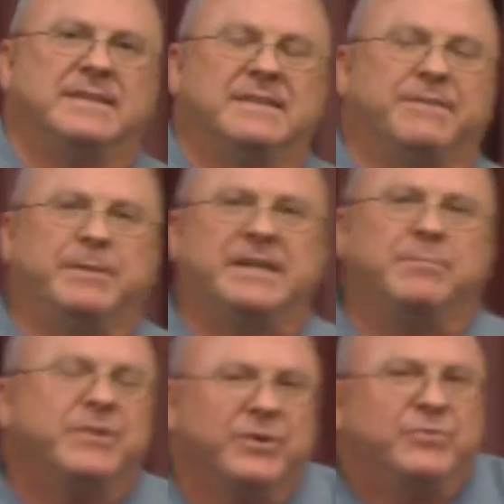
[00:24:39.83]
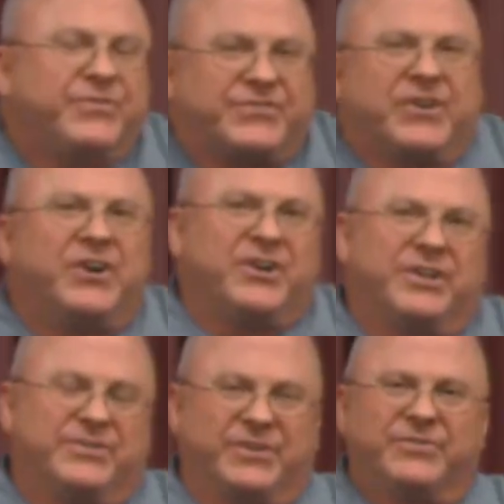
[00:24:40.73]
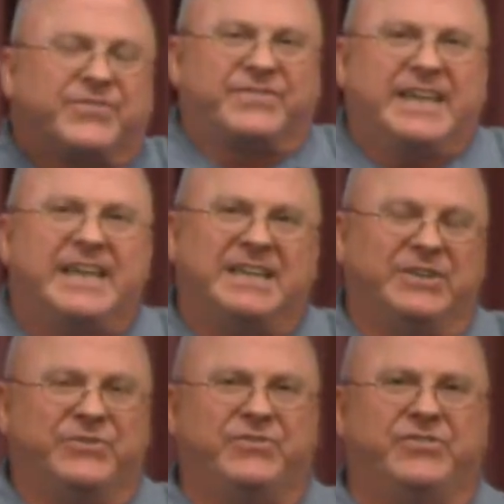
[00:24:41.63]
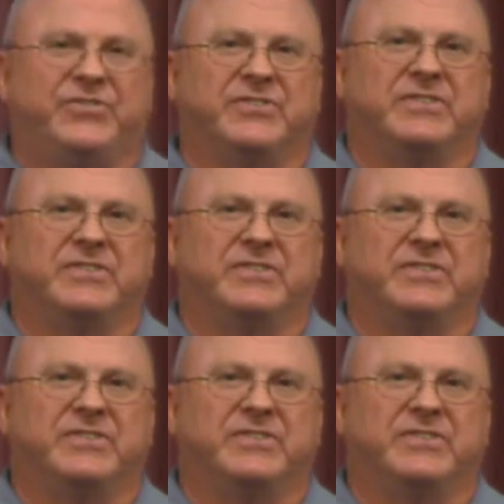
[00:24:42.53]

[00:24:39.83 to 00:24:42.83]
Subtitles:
They've become their own stars on stage.